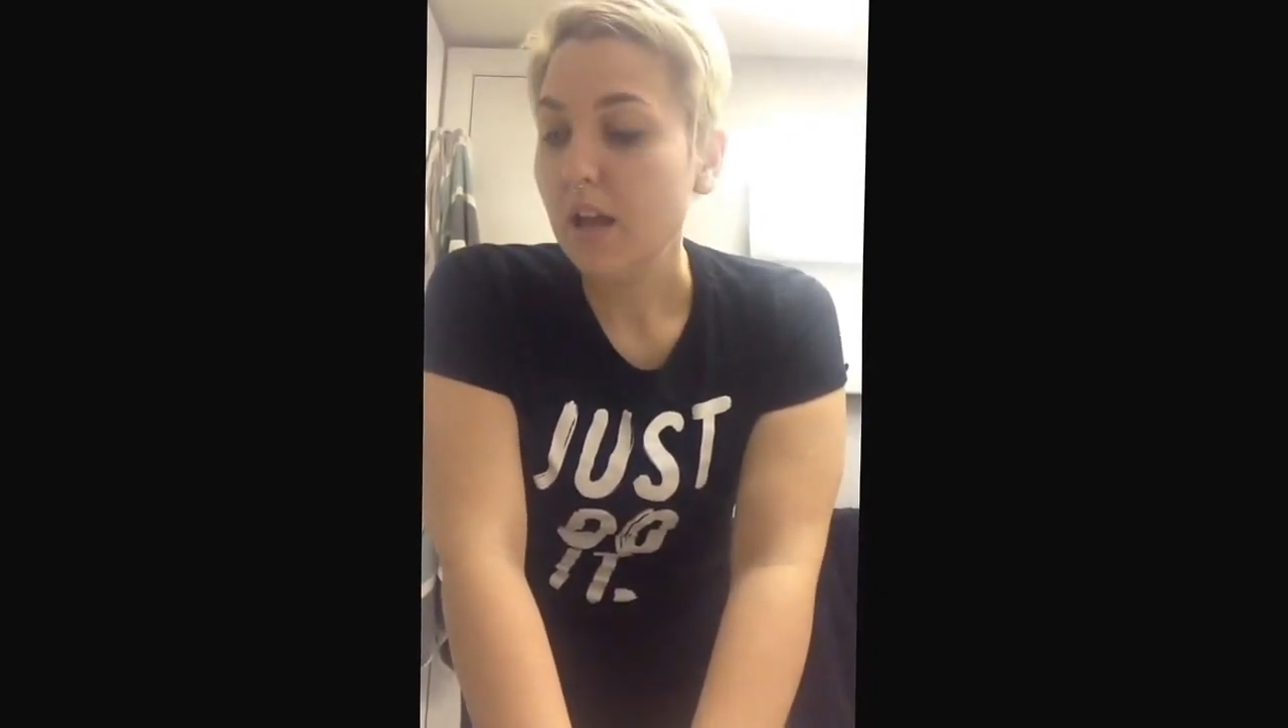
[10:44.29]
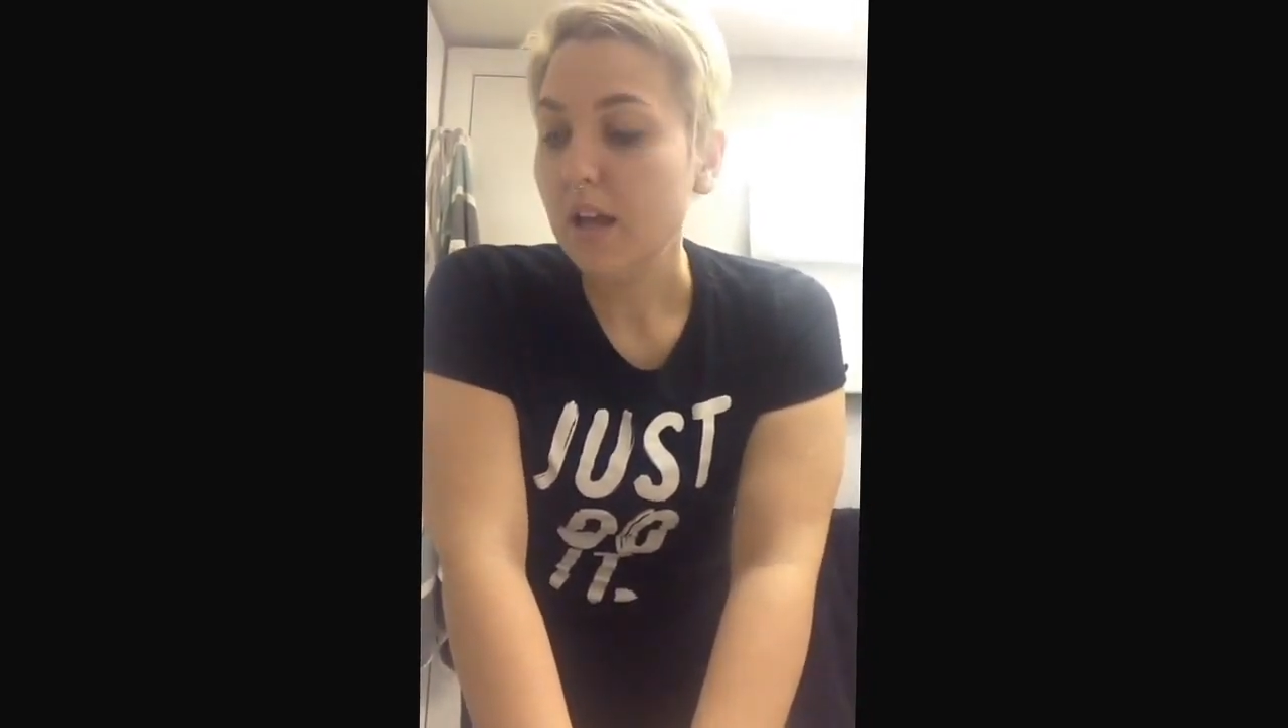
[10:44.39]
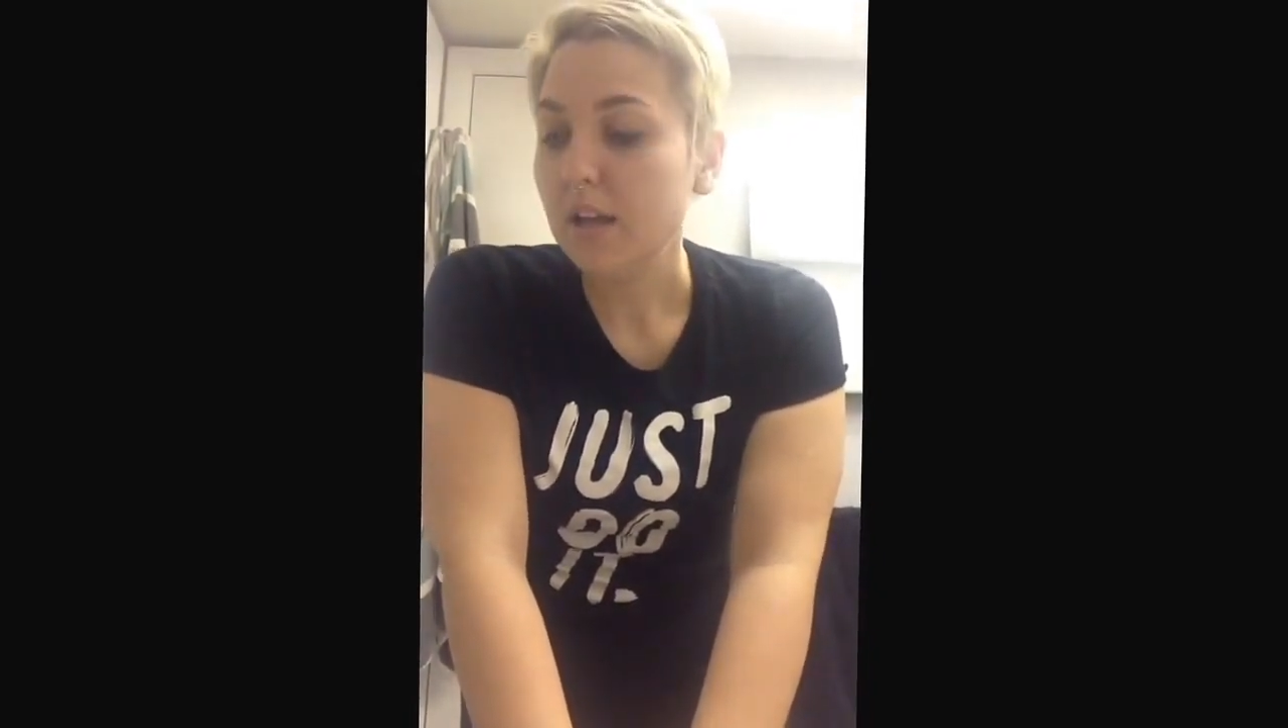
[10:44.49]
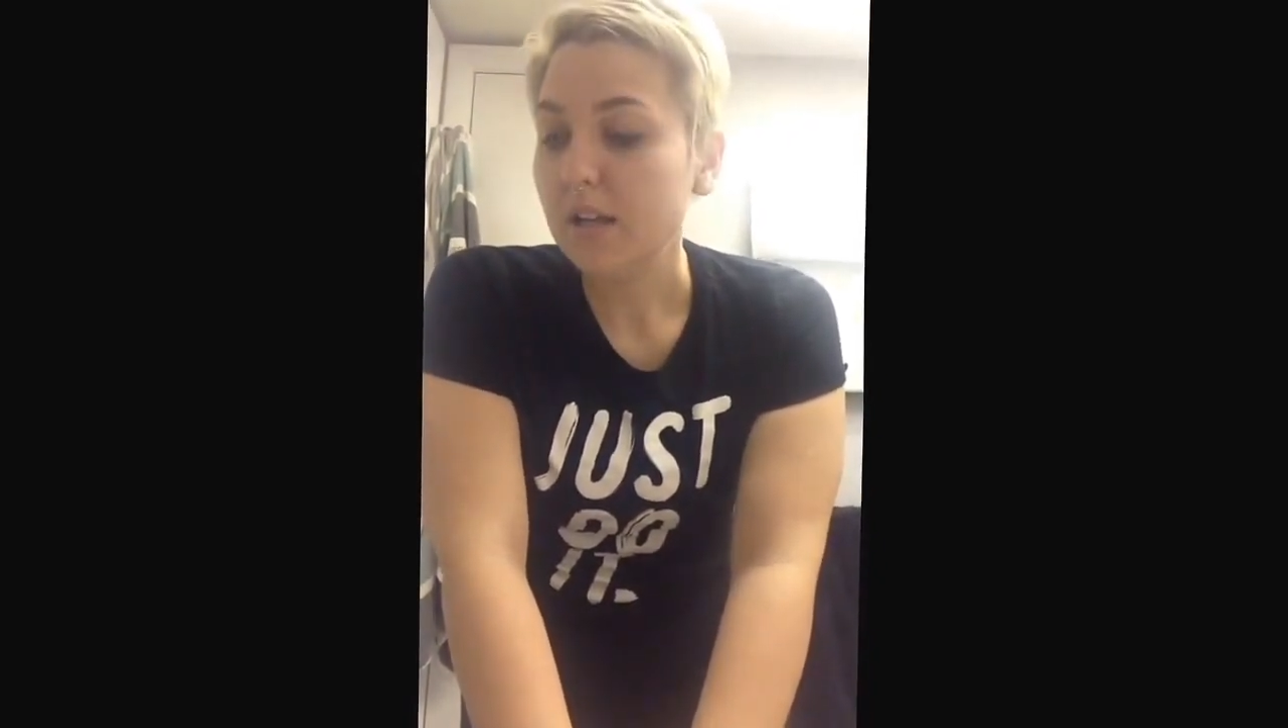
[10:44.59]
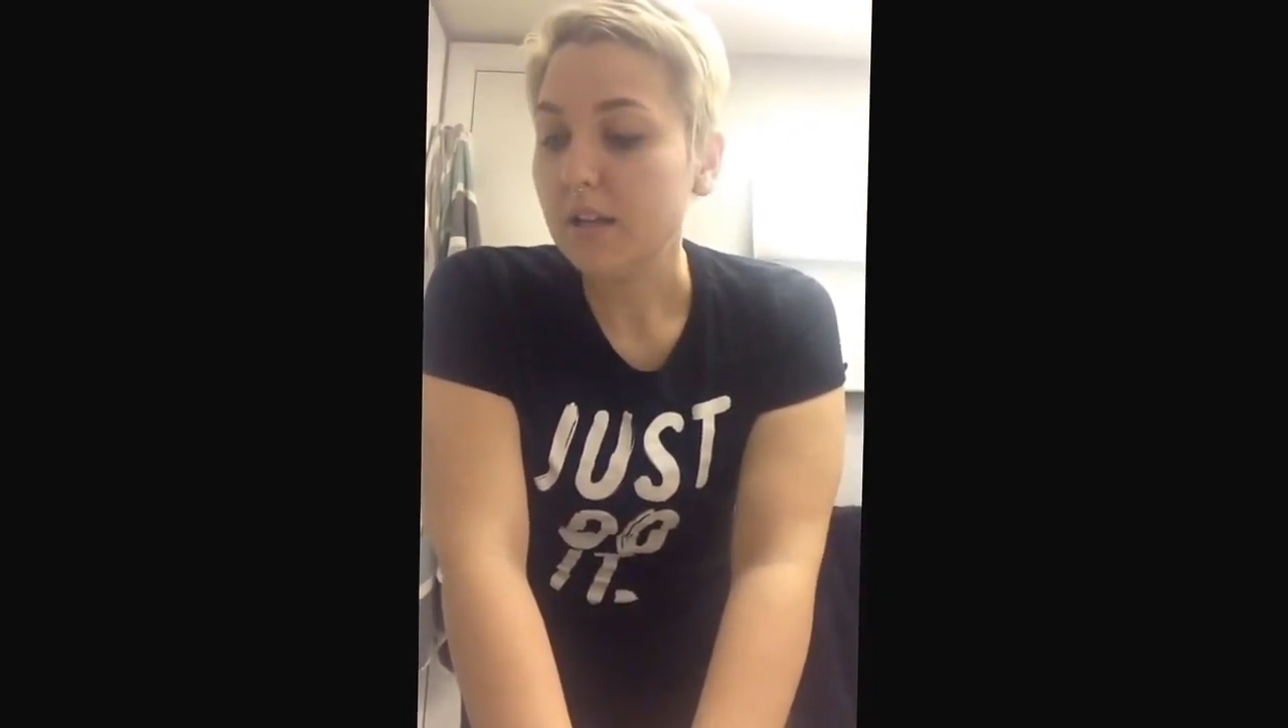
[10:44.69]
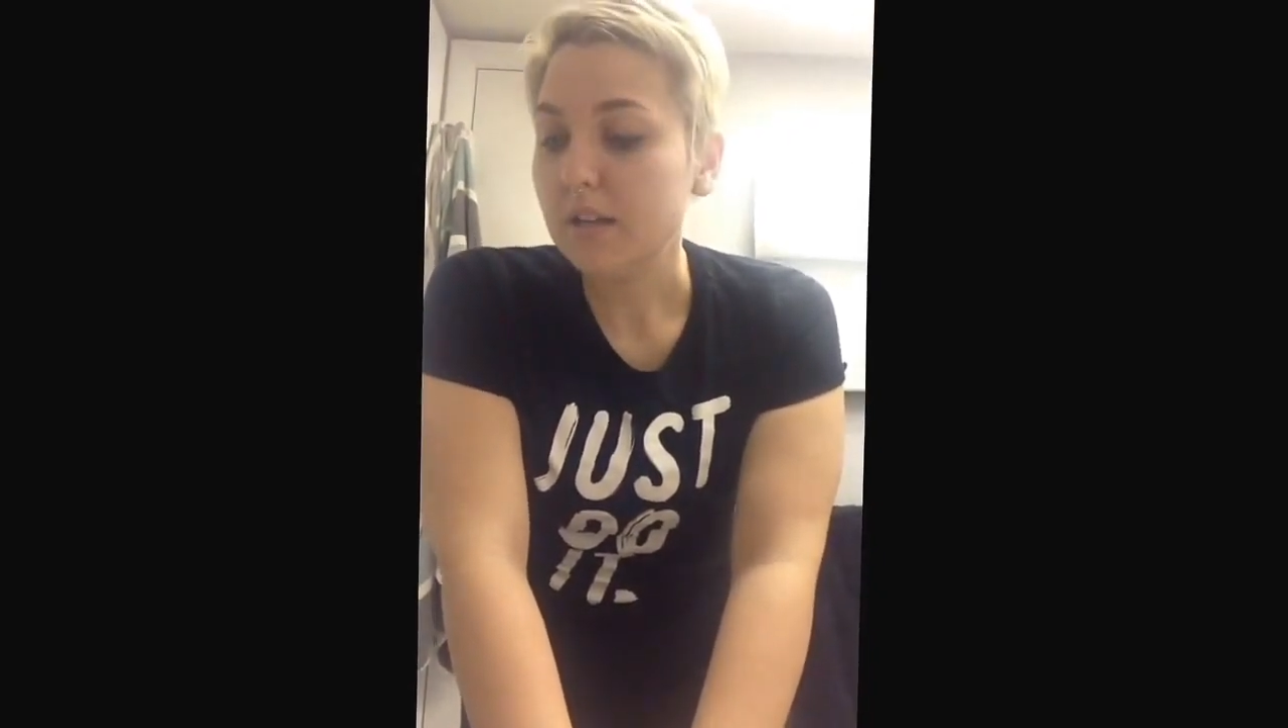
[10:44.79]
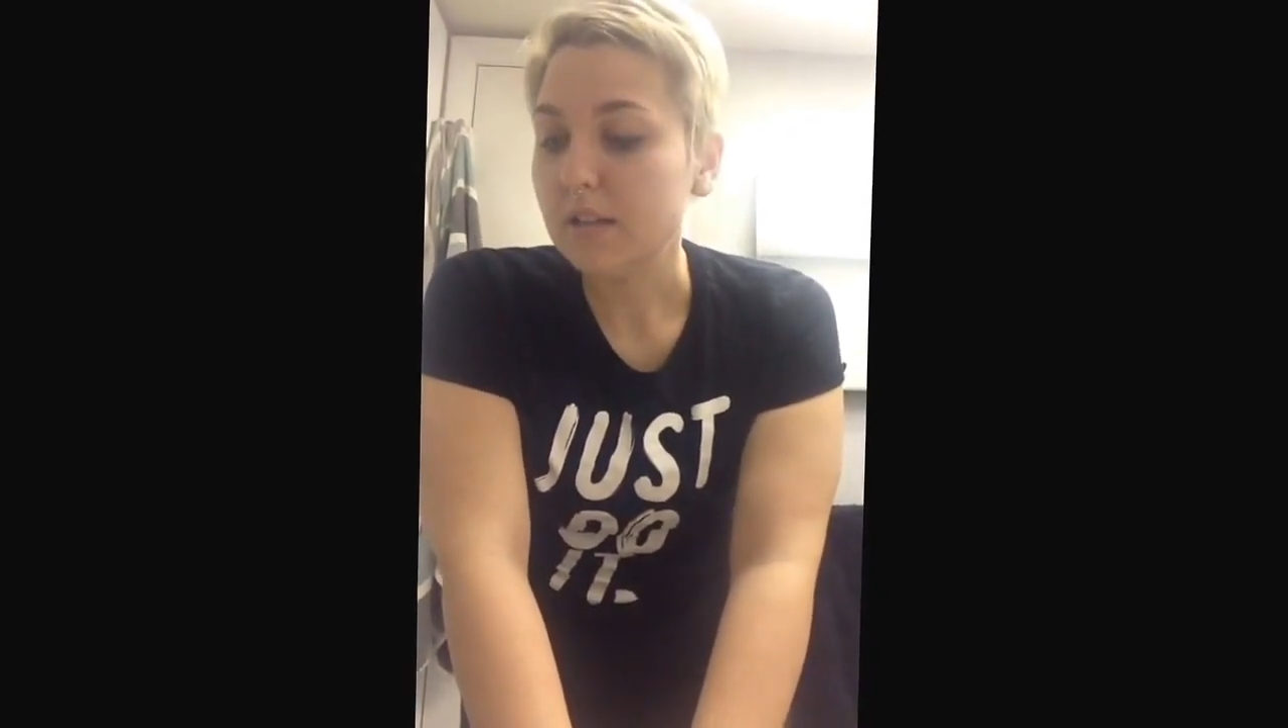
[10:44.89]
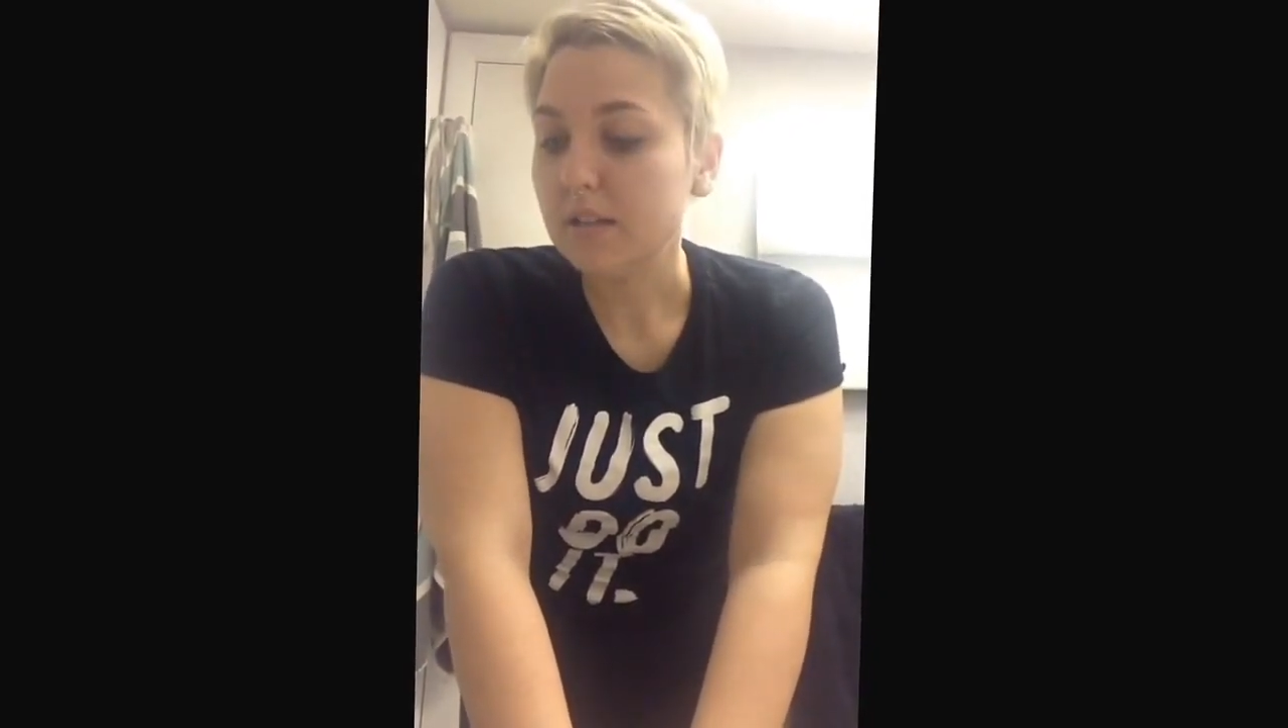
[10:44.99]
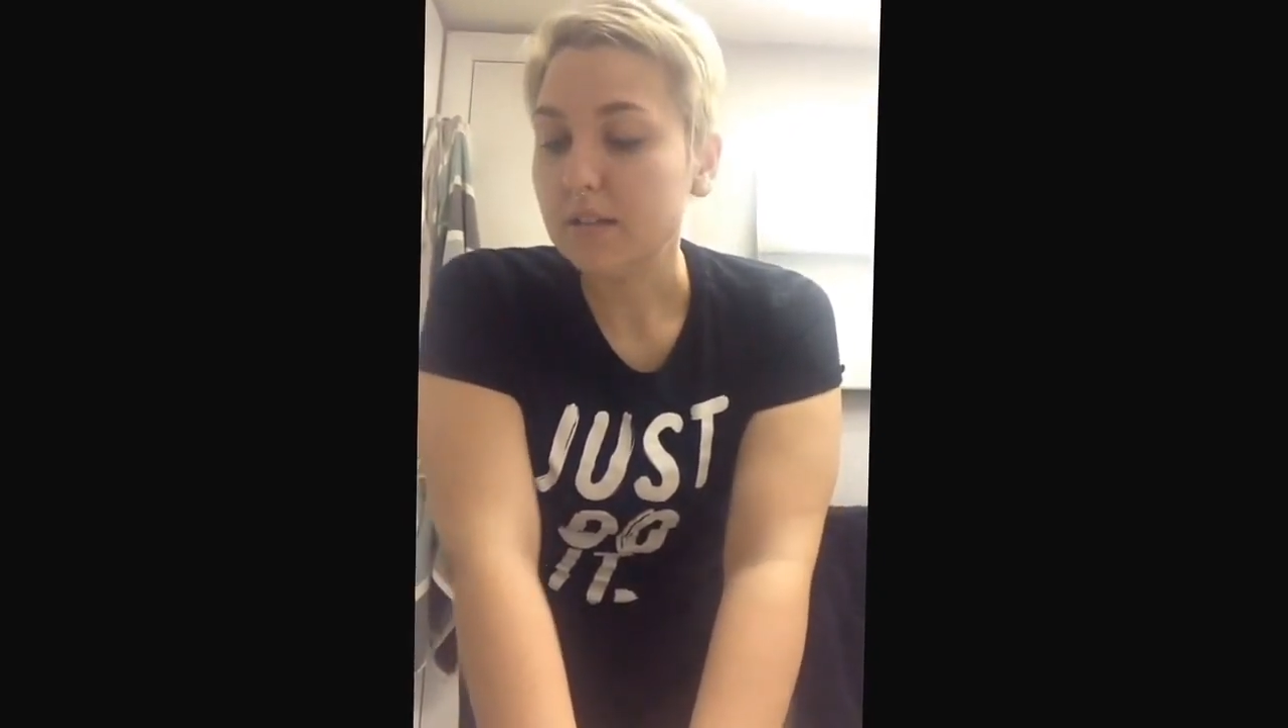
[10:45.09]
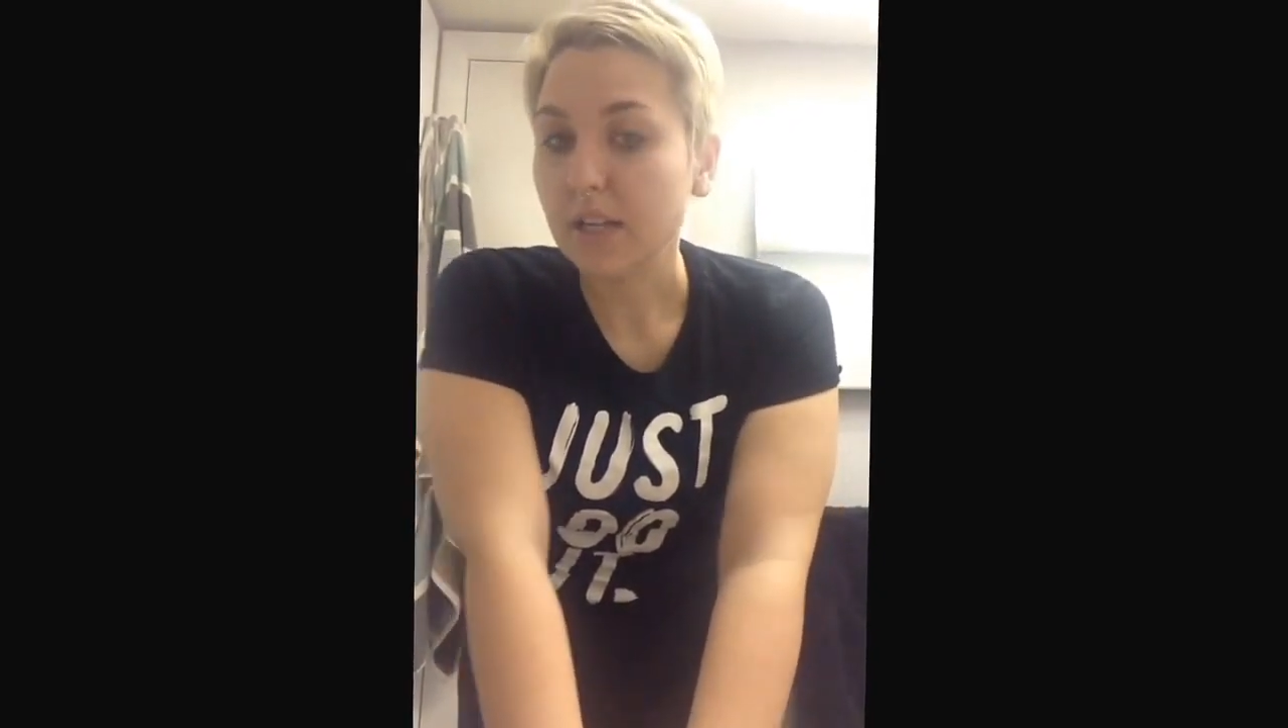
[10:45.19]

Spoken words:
And